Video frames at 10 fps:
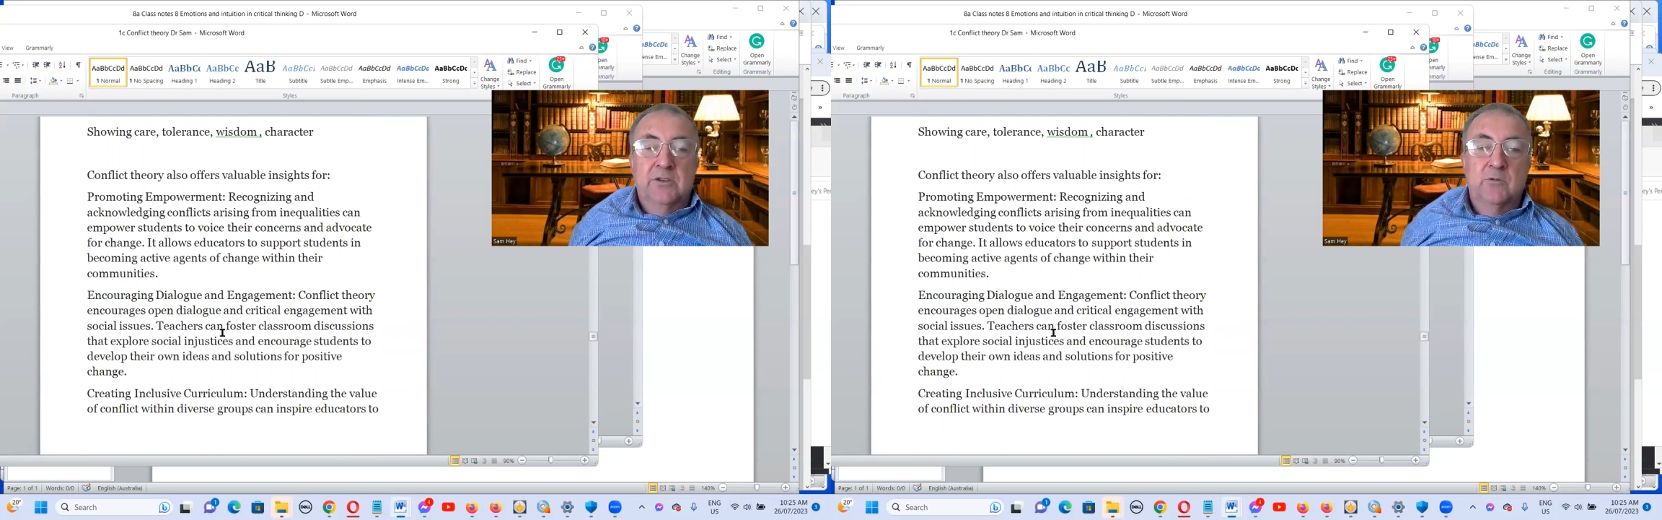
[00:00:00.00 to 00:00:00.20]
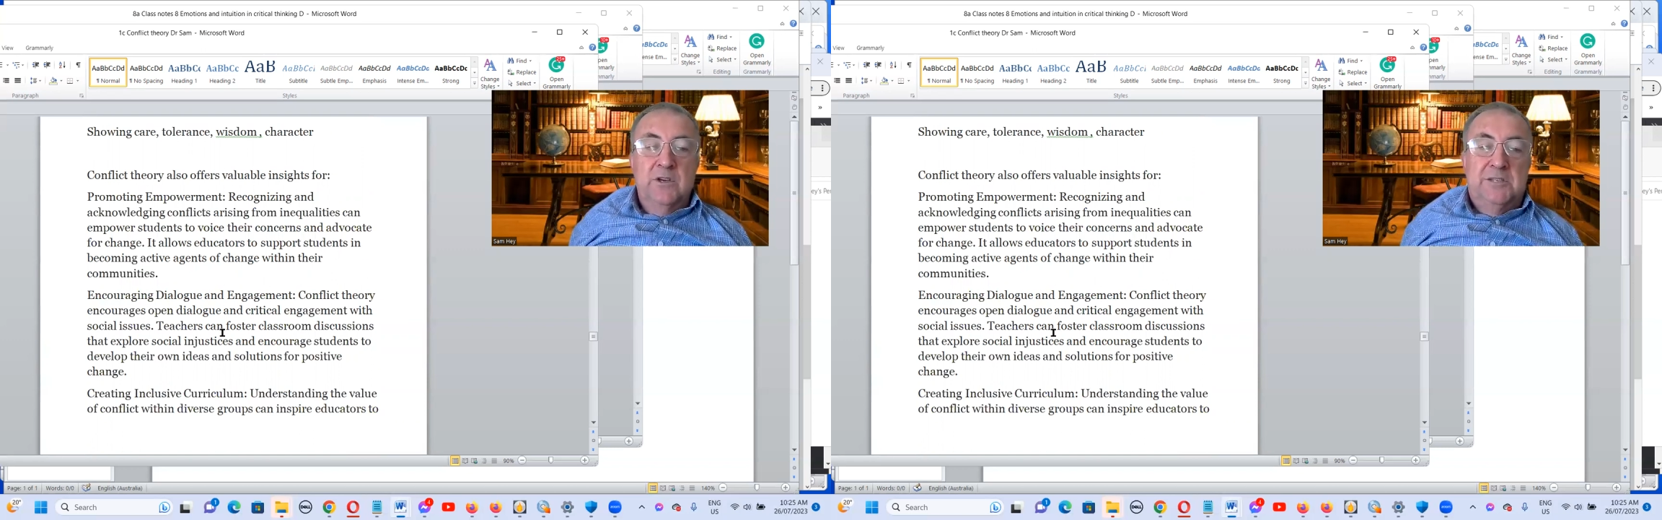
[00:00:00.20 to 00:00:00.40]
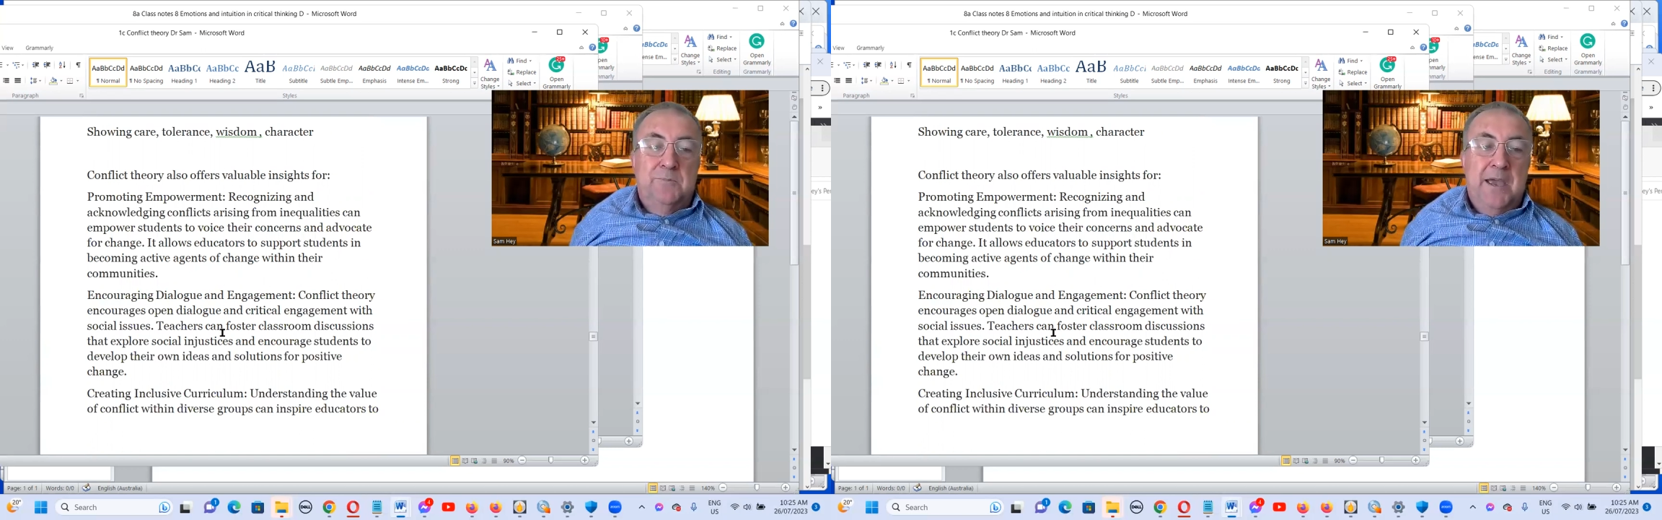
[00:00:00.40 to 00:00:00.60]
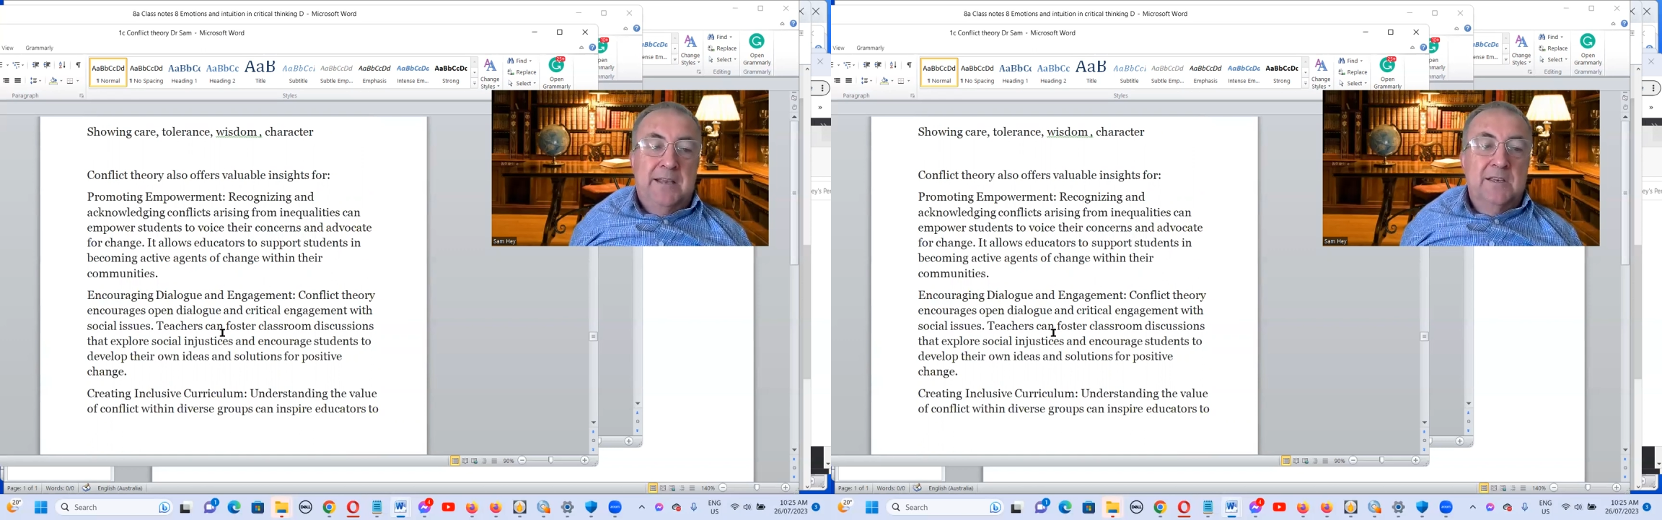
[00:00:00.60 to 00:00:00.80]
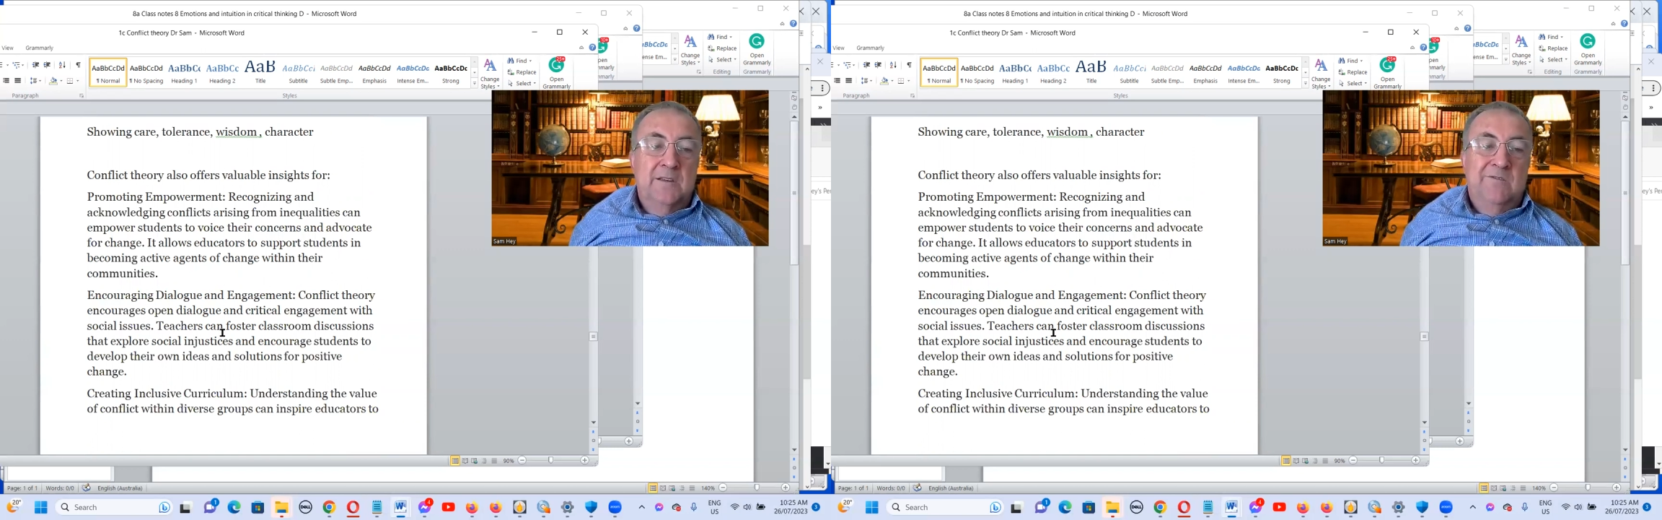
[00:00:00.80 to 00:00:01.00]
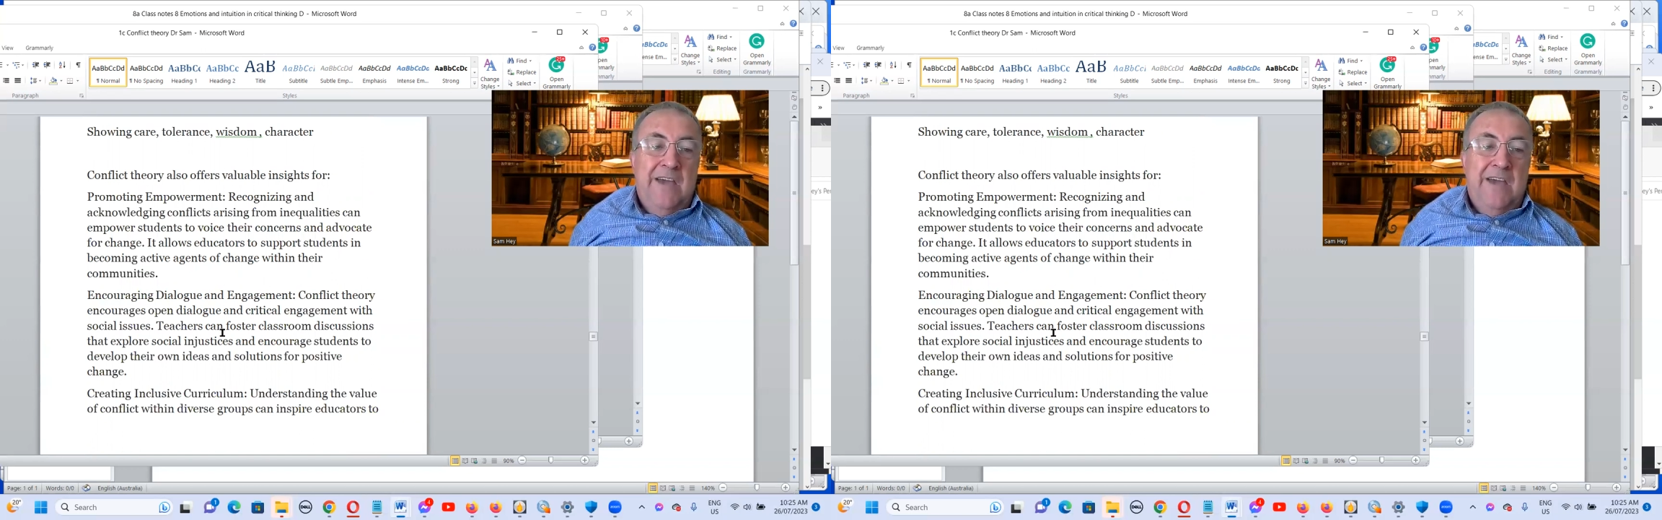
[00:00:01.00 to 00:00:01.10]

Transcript: to respect and